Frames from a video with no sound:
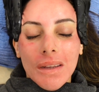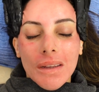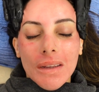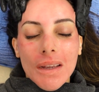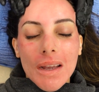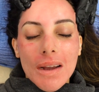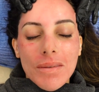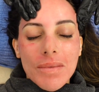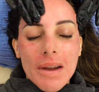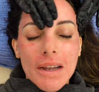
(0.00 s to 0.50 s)

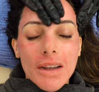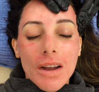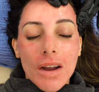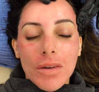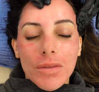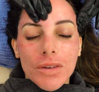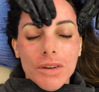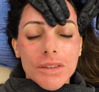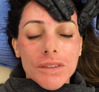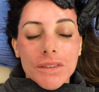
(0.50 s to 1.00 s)
Yeah, mine
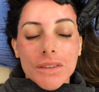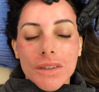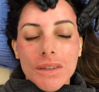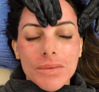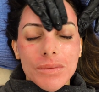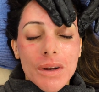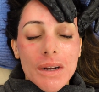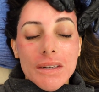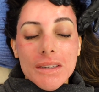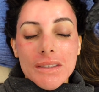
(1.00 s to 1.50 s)
got worse
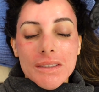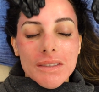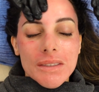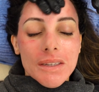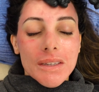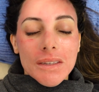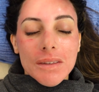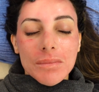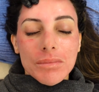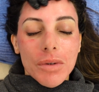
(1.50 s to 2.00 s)
during
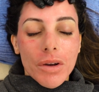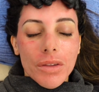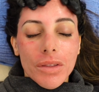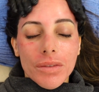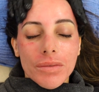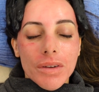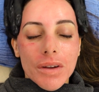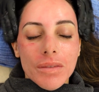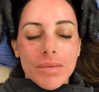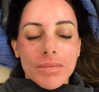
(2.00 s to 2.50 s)
pregnancy, both
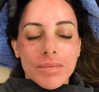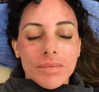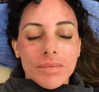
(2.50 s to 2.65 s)
of them.